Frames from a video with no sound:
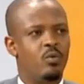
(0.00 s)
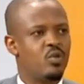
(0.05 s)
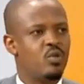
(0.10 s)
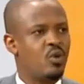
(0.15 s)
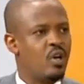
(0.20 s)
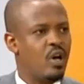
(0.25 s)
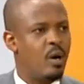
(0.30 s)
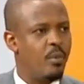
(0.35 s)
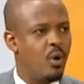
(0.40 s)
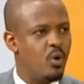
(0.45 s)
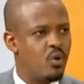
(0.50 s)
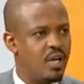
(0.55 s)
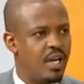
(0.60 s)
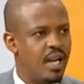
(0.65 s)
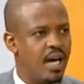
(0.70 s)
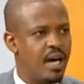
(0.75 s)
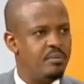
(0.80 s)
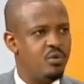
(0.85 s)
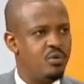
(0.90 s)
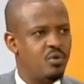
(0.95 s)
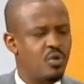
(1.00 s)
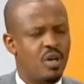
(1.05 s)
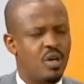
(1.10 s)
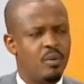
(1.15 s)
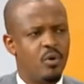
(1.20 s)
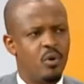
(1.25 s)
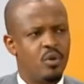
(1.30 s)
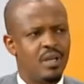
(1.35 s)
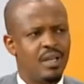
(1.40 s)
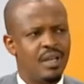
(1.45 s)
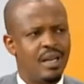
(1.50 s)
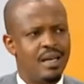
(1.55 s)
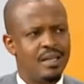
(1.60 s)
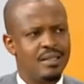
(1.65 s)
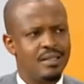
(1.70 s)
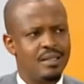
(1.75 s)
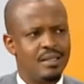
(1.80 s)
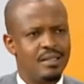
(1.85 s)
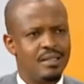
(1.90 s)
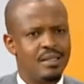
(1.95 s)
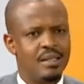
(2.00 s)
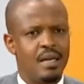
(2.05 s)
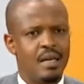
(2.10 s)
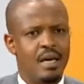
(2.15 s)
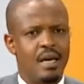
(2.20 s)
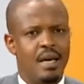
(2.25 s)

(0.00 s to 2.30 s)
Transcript: we're talking about labs, talking about classes.